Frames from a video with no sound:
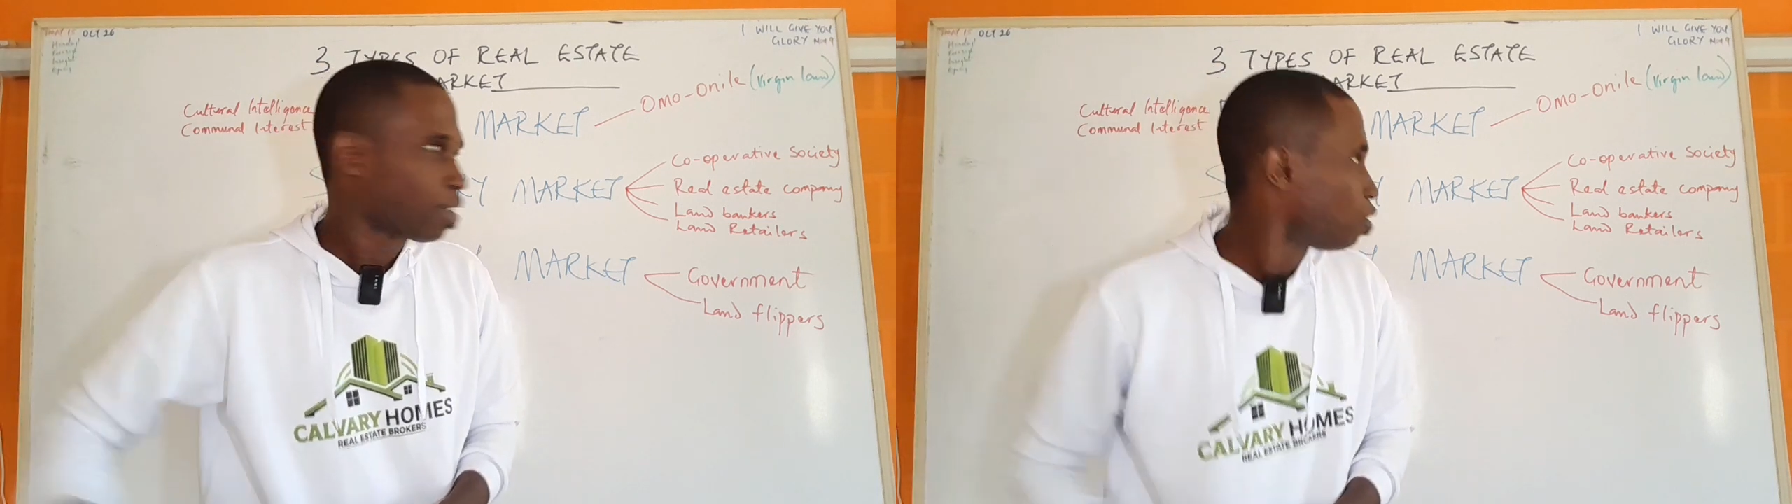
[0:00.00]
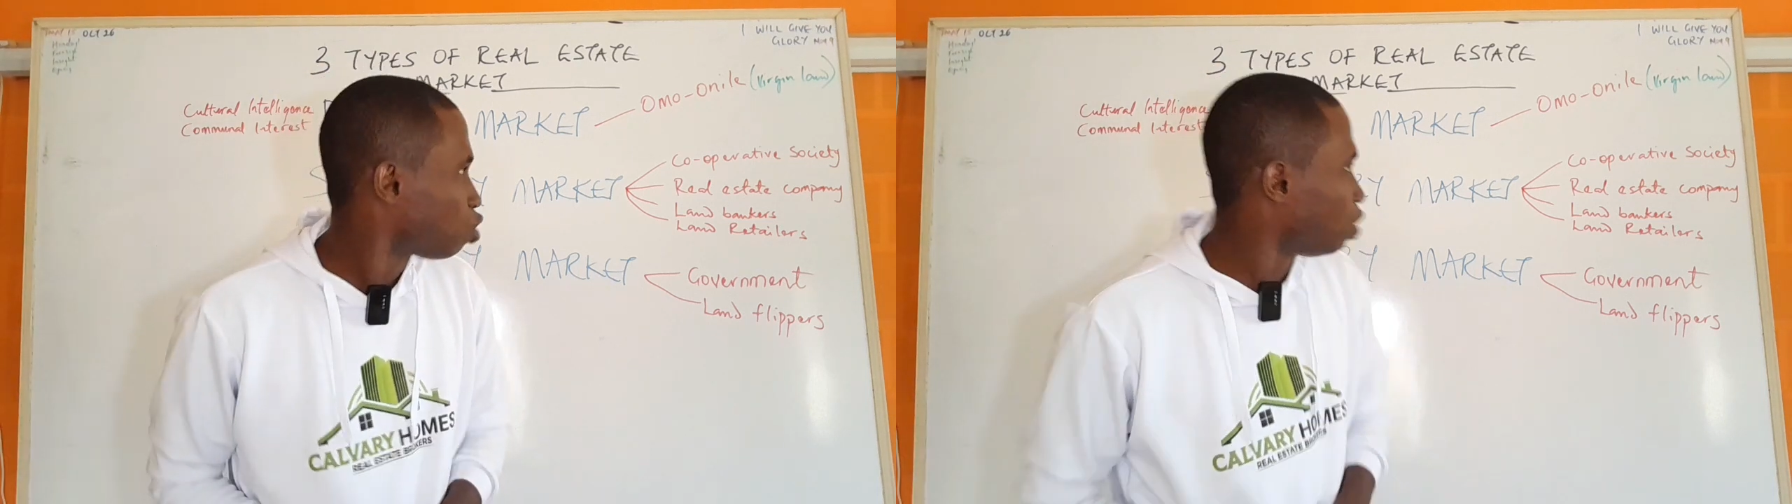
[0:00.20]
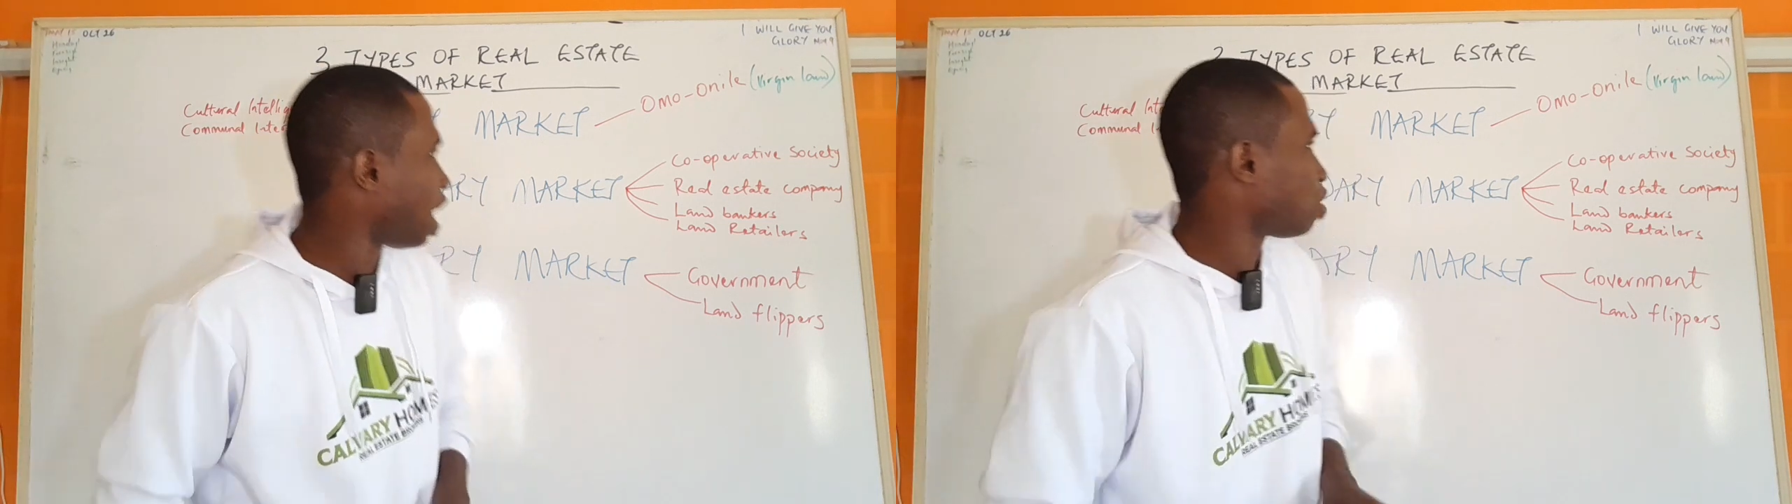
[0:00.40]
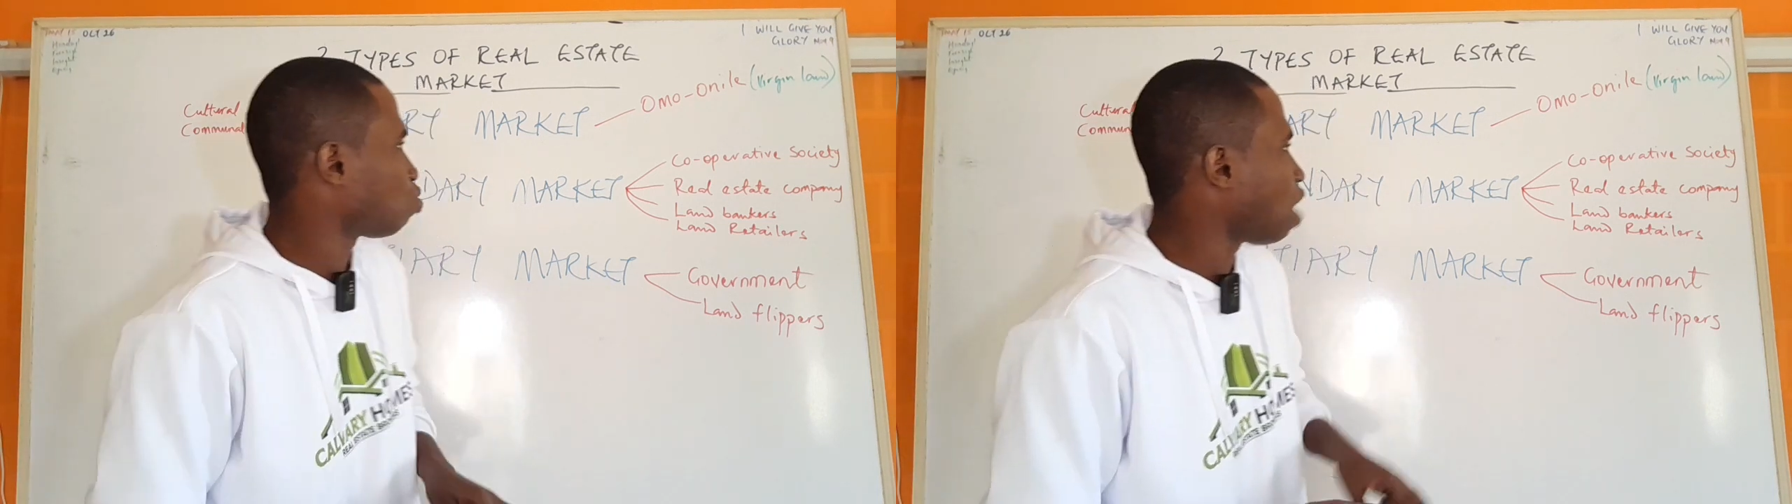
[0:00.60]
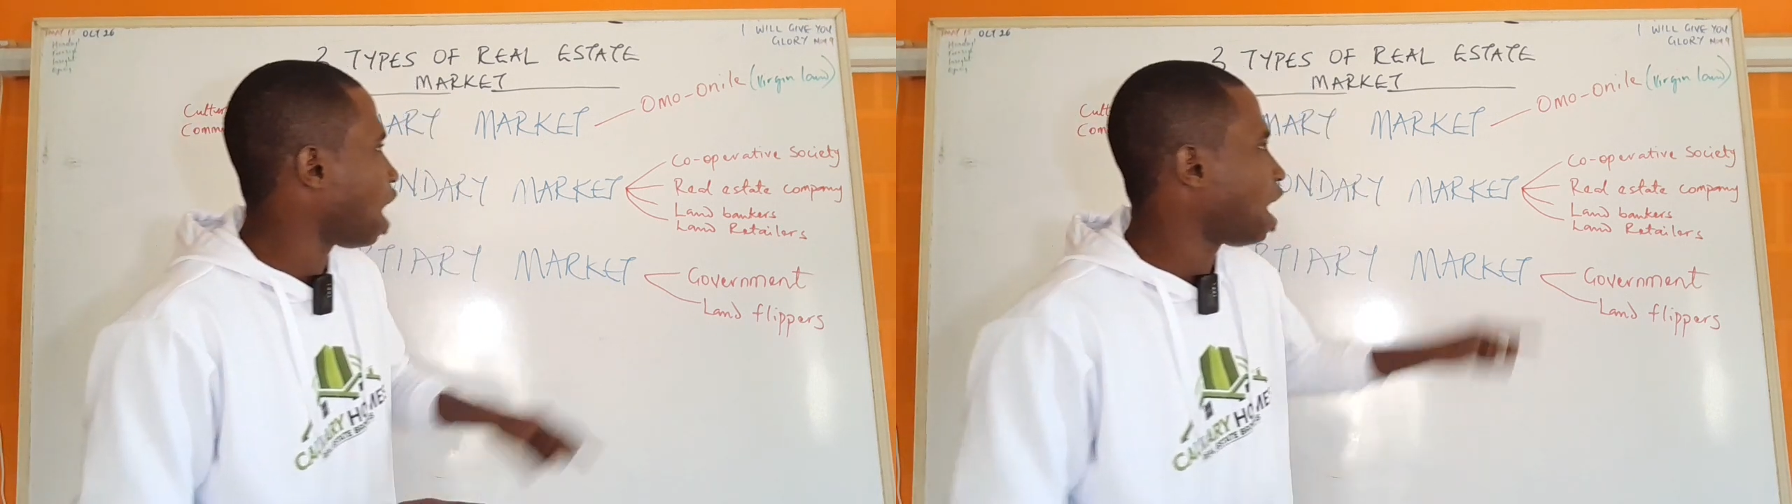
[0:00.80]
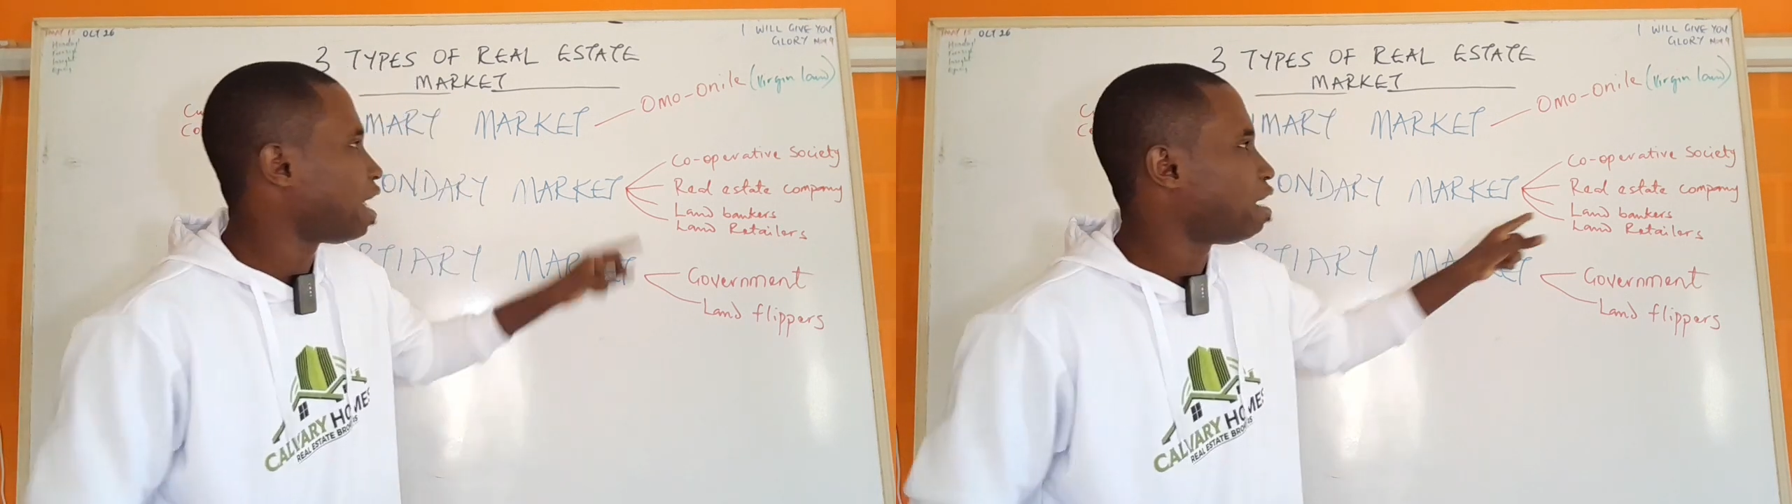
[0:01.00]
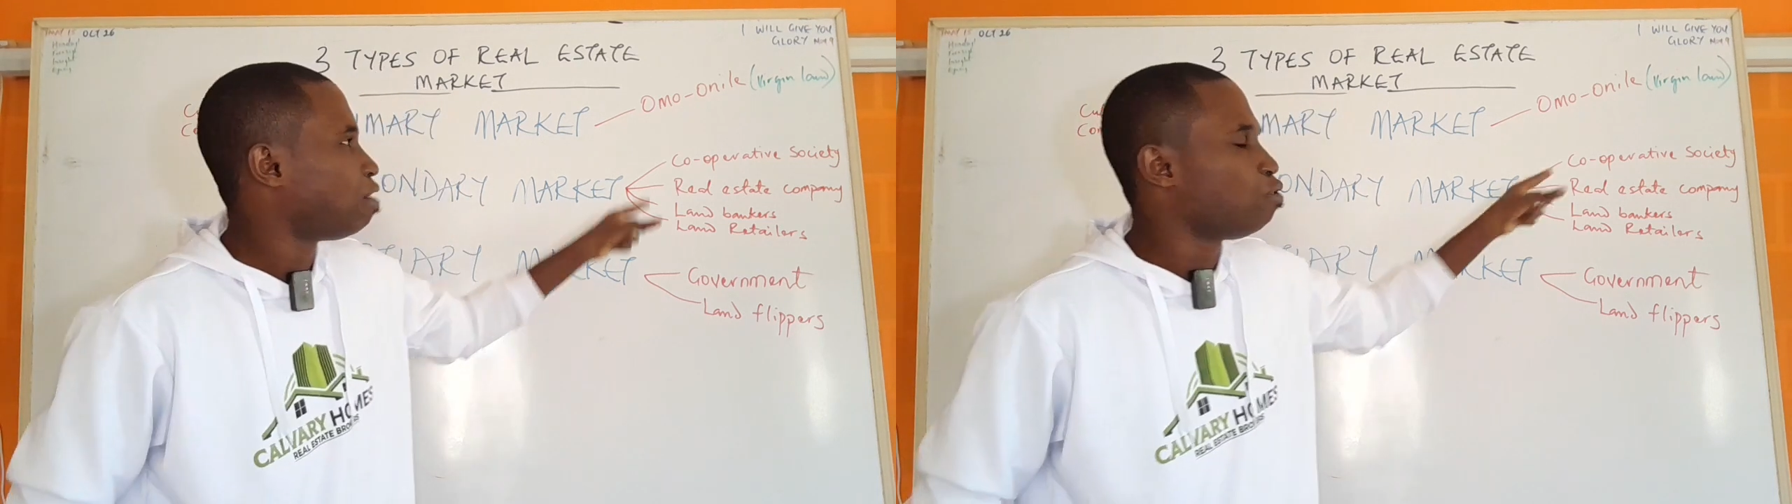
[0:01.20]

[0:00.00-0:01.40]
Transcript: So that's where